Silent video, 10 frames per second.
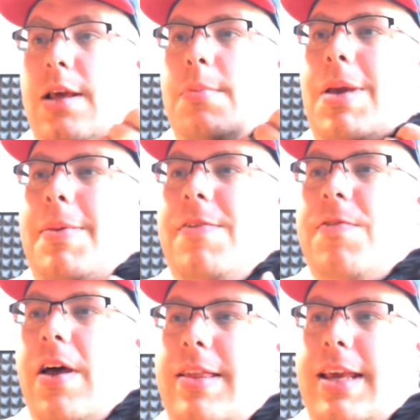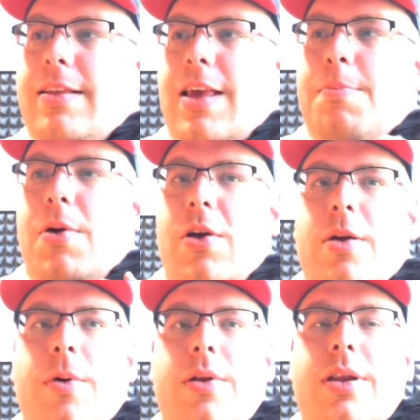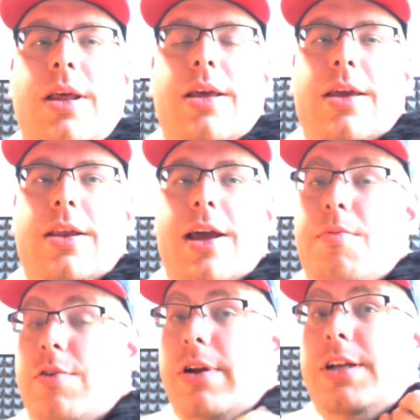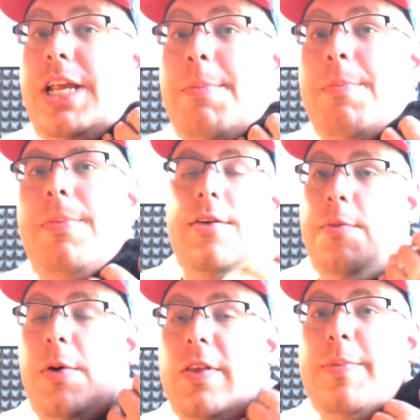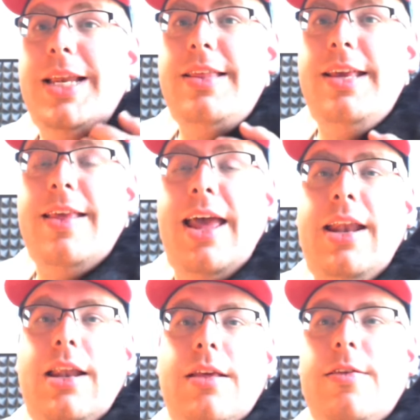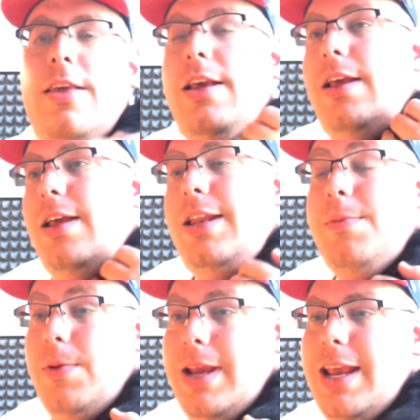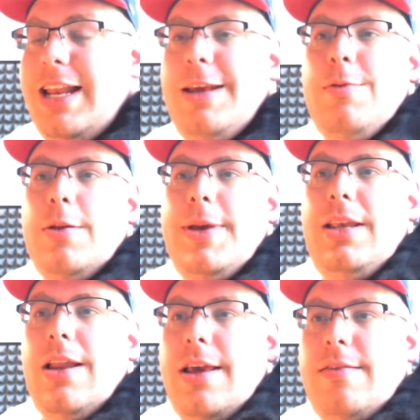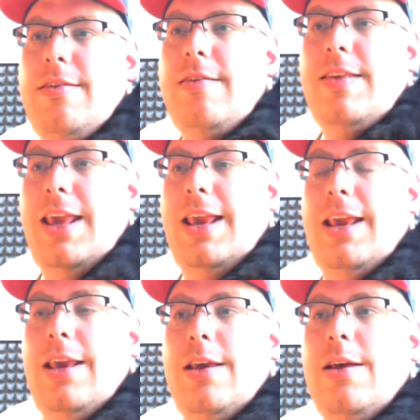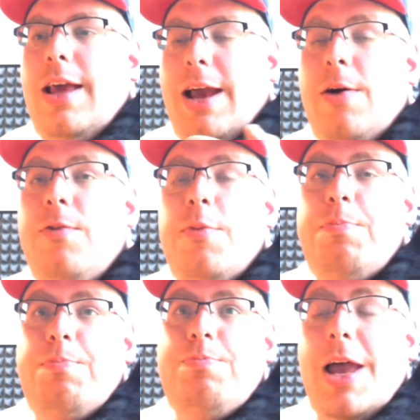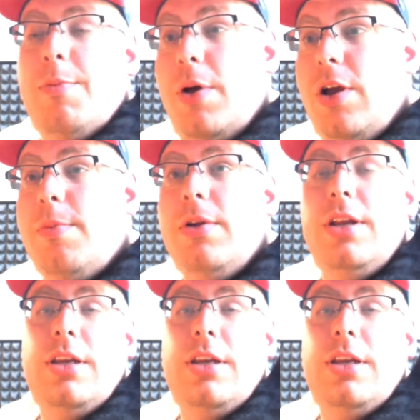Maybe fighting type Pokemon could help run a gym. The possibilities are endless, and it really would have been nice to see how the how Pokemon and